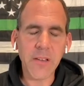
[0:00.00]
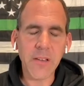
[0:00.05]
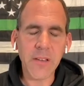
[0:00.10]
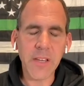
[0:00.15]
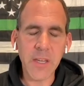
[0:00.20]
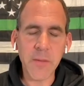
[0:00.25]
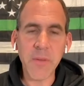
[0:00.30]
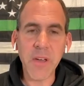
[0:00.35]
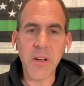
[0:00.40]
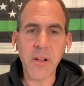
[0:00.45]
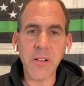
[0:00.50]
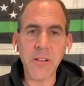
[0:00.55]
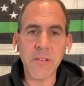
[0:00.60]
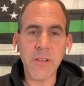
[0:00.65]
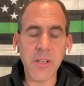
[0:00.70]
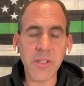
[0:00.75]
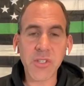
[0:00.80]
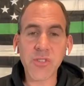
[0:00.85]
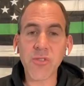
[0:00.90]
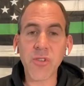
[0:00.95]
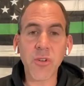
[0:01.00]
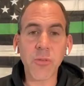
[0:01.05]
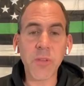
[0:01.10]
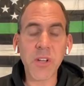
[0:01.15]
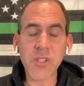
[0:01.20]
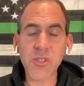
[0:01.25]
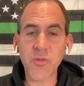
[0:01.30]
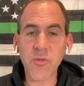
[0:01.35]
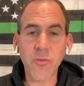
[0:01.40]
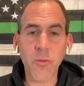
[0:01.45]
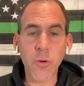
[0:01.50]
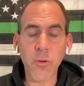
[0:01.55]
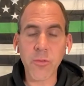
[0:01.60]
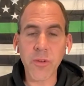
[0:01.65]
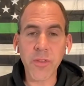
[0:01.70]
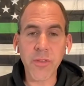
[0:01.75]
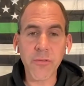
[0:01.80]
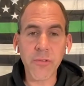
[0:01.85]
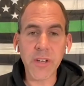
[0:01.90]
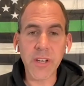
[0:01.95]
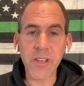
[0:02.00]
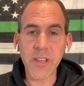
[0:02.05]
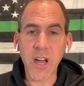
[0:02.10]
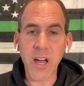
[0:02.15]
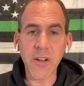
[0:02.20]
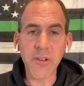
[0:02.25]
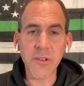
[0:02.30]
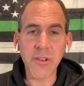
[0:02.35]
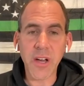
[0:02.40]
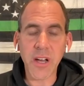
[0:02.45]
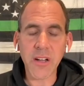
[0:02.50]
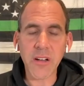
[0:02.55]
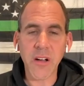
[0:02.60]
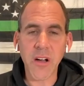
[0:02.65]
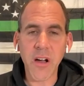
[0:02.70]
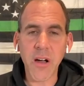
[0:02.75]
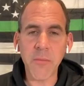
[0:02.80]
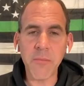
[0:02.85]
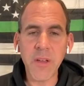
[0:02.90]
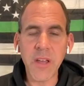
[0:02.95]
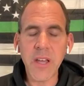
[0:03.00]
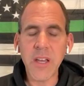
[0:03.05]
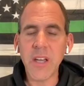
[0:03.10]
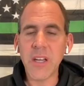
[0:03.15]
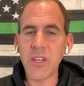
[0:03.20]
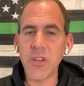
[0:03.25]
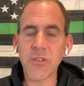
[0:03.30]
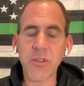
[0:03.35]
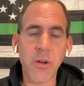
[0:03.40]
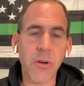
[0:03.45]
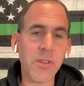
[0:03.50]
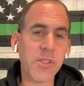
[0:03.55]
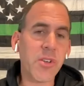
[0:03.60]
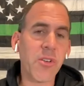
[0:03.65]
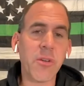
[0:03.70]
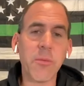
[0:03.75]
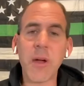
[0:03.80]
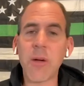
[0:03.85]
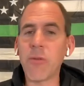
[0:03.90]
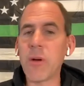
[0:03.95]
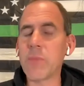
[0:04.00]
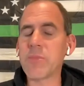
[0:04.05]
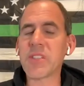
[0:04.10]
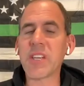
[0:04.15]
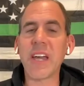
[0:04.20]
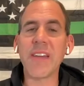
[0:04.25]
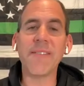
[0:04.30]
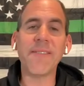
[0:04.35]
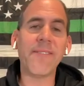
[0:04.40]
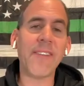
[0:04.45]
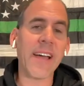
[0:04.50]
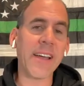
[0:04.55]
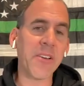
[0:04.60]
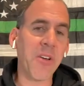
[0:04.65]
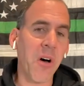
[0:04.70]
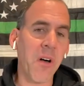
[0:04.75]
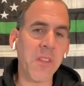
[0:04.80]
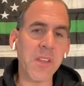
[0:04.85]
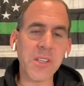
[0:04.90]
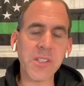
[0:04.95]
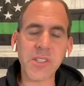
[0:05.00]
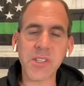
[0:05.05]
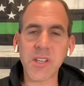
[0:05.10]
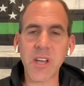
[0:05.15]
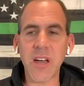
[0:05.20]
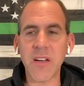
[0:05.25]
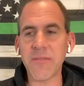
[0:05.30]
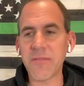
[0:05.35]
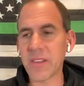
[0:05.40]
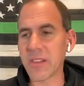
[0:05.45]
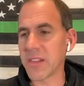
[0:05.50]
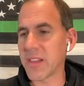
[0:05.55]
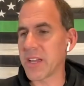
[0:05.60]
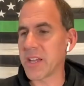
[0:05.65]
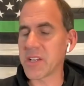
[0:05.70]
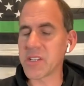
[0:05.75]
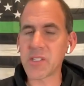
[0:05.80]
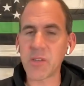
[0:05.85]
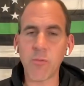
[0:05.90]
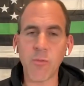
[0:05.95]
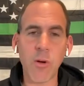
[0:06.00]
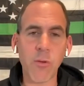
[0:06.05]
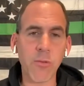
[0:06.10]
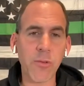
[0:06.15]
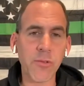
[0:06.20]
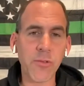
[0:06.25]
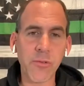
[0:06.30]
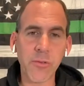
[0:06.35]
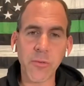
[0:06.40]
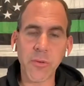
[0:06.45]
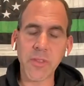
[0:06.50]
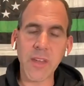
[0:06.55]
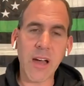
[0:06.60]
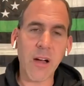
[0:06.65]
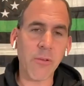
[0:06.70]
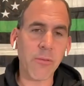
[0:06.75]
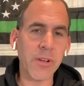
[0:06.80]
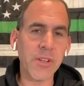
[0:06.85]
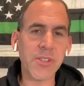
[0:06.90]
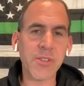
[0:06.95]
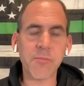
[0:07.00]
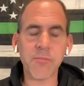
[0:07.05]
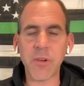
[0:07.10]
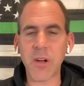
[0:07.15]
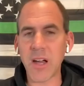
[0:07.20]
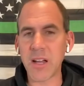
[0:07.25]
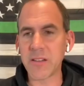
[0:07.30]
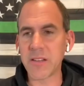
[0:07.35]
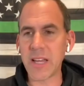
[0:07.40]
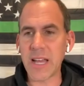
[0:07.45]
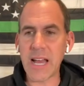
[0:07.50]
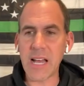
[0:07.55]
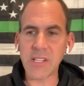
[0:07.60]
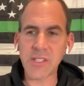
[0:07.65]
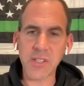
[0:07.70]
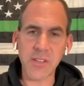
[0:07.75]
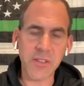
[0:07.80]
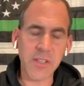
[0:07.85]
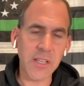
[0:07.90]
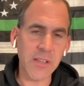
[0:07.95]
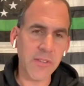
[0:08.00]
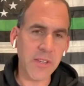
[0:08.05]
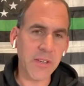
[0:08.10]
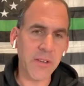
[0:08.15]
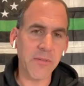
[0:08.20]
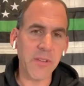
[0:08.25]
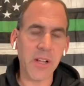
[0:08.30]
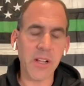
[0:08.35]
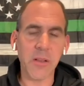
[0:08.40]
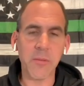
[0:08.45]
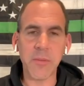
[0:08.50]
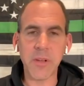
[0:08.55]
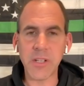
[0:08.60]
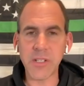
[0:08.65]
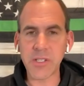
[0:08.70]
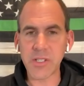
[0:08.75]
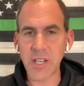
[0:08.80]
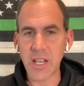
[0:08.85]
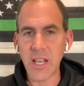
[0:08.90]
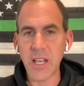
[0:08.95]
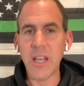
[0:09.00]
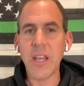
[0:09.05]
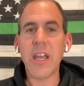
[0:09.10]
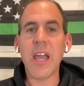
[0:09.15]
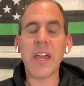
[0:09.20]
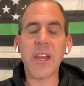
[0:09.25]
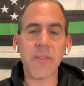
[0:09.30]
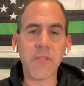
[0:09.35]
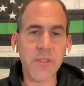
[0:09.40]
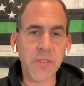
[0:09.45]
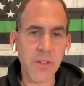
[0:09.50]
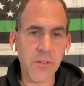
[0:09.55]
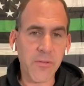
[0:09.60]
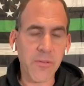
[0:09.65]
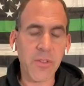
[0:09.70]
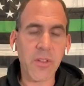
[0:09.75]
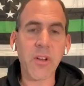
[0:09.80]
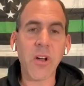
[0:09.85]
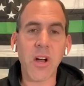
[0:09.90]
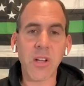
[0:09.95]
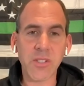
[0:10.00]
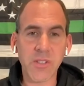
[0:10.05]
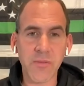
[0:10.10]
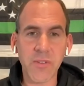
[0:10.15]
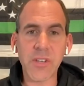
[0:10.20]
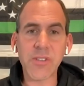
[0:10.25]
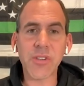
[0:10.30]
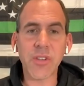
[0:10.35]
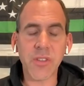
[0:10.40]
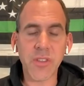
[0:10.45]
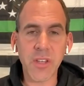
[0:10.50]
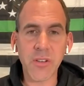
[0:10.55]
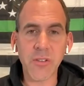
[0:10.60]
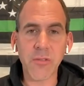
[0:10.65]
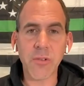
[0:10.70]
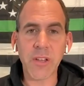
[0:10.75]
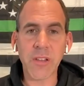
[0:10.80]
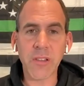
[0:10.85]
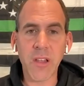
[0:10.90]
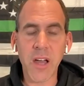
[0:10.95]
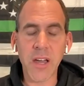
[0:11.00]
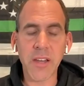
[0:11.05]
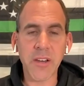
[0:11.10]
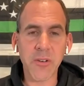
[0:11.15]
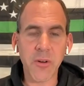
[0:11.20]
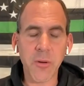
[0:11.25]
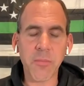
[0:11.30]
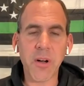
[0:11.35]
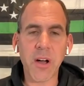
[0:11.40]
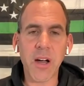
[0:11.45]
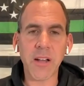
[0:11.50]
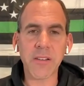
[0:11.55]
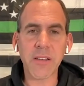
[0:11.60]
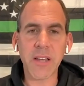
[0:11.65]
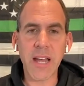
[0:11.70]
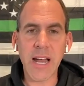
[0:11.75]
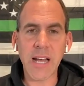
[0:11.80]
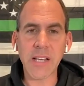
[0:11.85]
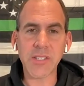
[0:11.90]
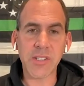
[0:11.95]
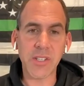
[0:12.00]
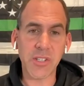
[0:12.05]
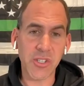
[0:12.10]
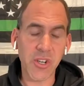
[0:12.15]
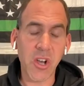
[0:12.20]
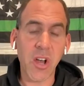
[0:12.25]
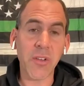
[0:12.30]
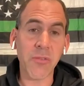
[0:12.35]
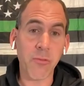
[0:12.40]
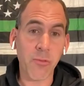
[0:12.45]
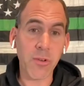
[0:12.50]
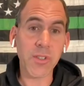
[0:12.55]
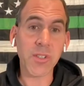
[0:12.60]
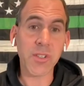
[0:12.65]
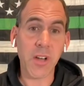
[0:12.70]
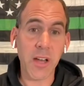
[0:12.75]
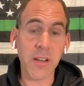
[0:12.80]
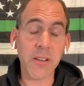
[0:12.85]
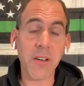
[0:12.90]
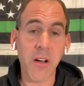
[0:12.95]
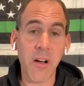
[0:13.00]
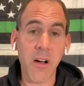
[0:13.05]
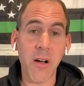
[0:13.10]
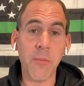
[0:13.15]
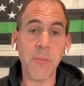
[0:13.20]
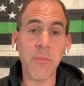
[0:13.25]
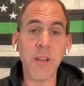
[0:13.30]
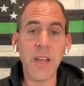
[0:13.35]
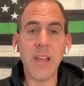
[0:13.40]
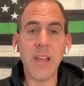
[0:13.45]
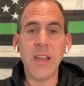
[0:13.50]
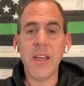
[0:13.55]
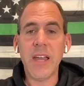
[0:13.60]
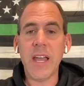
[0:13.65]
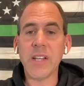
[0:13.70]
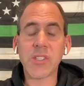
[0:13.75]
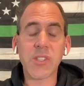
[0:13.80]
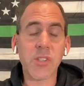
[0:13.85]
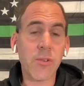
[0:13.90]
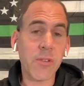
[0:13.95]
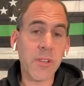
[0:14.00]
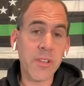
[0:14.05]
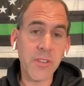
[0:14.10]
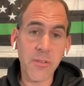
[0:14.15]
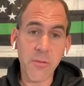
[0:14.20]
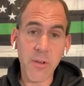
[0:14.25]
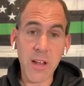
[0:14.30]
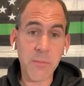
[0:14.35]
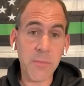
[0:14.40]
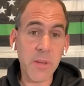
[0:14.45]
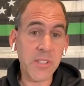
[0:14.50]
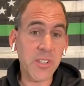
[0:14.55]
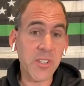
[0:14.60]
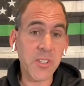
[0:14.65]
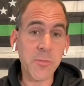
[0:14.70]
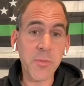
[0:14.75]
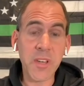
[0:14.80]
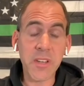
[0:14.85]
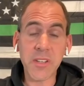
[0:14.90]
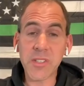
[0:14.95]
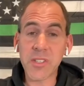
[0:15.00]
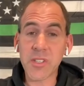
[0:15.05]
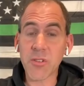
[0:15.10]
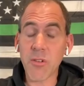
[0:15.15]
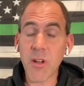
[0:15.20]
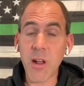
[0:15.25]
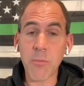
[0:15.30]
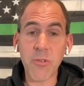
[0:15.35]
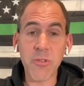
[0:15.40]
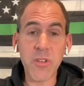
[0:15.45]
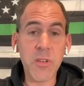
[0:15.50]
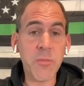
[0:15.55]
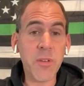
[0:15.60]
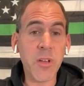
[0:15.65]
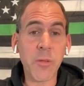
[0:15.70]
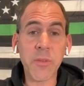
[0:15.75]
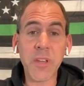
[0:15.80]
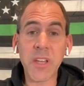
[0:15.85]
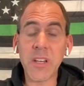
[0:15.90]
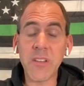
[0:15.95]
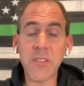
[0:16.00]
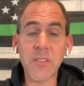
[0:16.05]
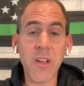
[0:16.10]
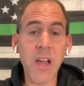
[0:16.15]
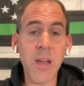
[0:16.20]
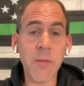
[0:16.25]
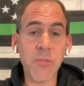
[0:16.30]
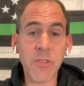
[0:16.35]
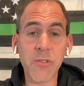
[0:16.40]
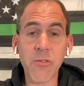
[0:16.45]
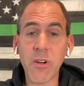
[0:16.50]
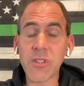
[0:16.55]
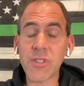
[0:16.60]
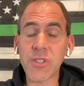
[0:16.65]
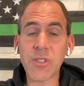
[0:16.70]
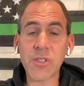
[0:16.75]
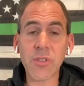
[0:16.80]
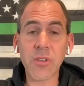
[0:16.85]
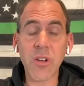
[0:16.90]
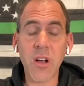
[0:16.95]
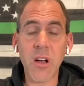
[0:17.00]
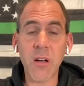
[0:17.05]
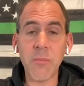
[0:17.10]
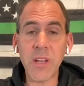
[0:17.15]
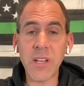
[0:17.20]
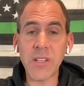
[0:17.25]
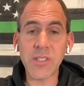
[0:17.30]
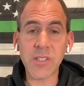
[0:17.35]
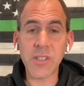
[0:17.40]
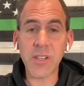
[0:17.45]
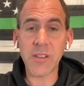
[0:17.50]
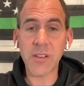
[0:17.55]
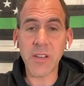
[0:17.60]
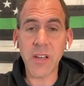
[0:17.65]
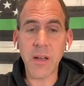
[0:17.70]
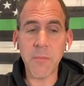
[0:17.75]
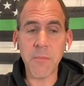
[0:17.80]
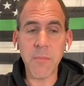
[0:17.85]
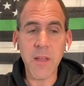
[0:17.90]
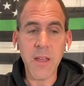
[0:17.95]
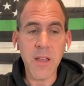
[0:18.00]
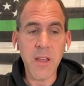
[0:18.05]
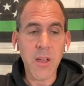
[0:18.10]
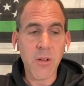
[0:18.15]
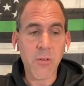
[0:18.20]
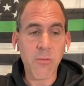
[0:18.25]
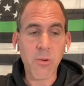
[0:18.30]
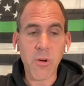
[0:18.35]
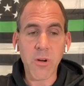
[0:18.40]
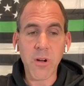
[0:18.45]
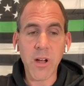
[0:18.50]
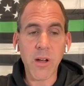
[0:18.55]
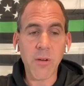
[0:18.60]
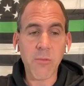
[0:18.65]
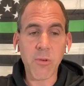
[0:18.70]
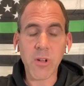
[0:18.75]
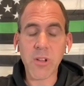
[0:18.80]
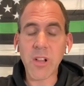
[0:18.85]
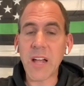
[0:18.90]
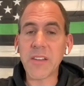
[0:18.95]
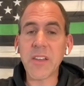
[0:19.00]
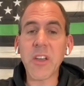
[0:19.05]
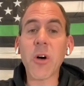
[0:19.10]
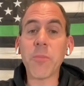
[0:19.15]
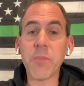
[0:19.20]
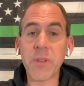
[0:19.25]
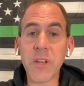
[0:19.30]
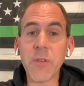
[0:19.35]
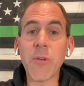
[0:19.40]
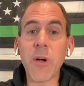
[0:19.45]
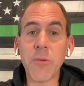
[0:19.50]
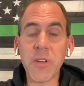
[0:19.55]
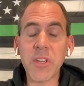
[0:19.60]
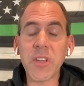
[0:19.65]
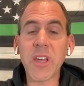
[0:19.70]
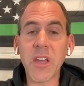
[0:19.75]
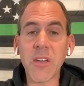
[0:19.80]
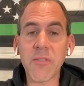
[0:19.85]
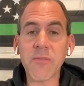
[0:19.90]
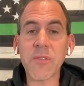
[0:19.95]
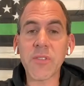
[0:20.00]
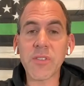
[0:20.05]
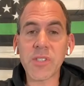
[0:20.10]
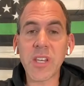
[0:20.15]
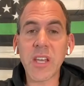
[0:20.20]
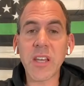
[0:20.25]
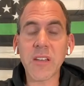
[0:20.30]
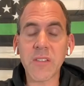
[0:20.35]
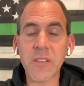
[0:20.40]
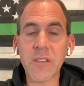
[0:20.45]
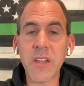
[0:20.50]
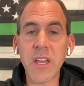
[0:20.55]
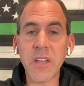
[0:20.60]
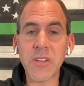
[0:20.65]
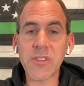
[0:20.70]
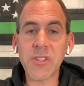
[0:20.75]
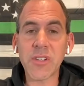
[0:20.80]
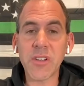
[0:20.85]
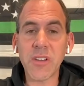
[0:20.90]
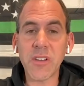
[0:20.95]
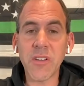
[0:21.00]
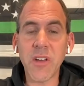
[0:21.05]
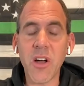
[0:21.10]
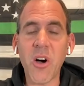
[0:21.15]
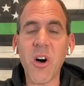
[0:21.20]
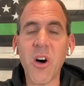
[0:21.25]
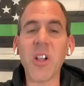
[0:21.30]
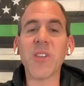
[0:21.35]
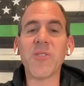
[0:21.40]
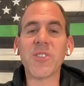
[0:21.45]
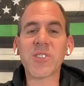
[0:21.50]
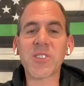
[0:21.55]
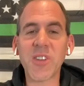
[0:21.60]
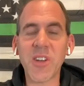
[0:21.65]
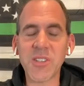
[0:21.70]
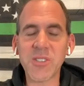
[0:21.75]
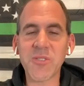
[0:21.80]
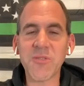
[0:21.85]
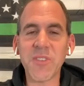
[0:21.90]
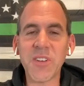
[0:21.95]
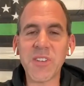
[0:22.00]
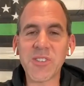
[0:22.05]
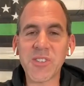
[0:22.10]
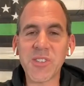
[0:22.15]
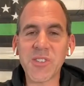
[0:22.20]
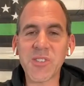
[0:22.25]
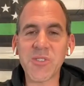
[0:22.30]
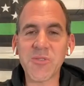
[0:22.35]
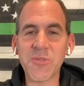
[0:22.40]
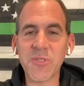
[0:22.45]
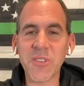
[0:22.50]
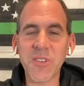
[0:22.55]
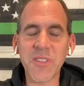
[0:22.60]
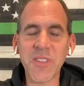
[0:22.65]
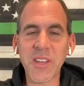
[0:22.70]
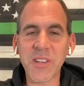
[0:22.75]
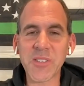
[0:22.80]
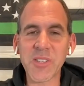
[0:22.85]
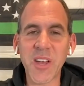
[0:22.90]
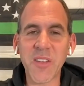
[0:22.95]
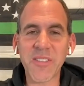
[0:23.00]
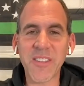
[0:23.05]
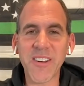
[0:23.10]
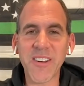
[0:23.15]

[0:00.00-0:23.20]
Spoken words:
email is trailblazer413@yahoo.com. You can always go to my website and find all this stuff and links and what we're doing with outreach and podcasts and TV developments and everything for the Conservation Thin Green Line and our podcast at johnnorris.com. And certainly direct message me on Instagram or email me anytime with questions or comments. And we're glad to help any way we can for the sake of the nation and all of us conservationists doing good things out there.